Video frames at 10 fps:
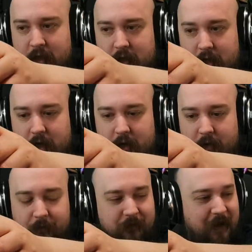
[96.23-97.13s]

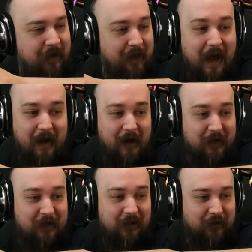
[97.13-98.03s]
And that
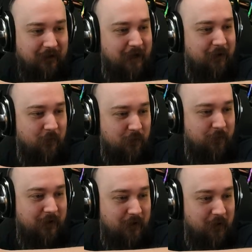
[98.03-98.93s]
idea later would
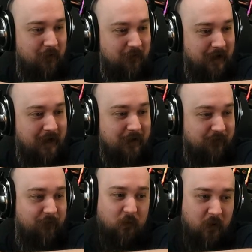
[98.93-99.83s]
be known as
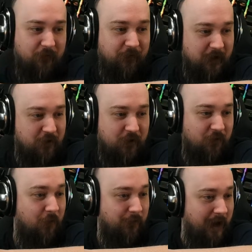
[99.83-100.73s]
wood finishing
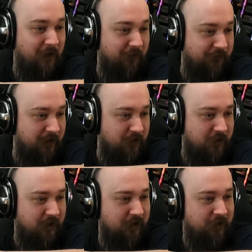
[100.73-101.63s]
or barrel
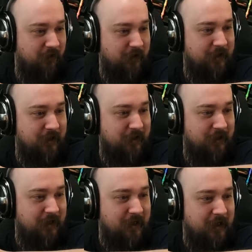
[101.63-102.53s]
finishing. So this is
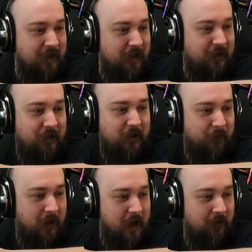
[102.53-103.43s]
the
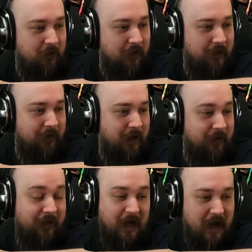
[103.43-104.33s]
bottle and
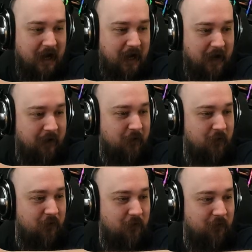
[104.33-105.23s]
the guy
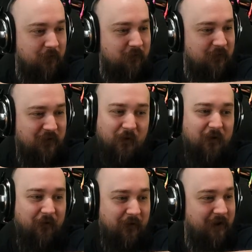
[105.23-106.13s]
who sort
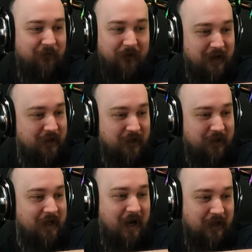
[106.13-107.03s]
of invented
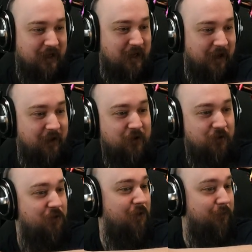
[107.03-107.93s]
the idea that
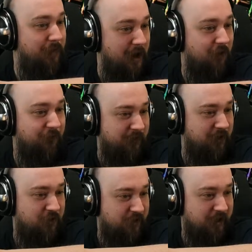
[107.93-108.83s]
you could barrel
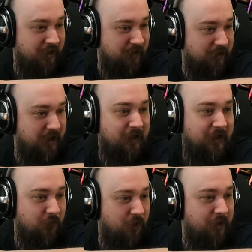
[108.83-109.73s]
finish things, and
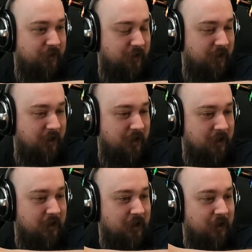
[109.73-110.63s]
this was the
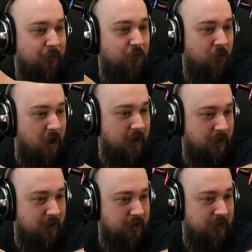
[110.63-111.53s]

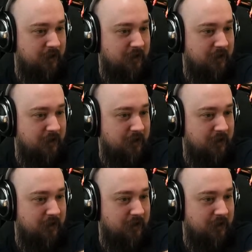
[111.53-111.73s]
product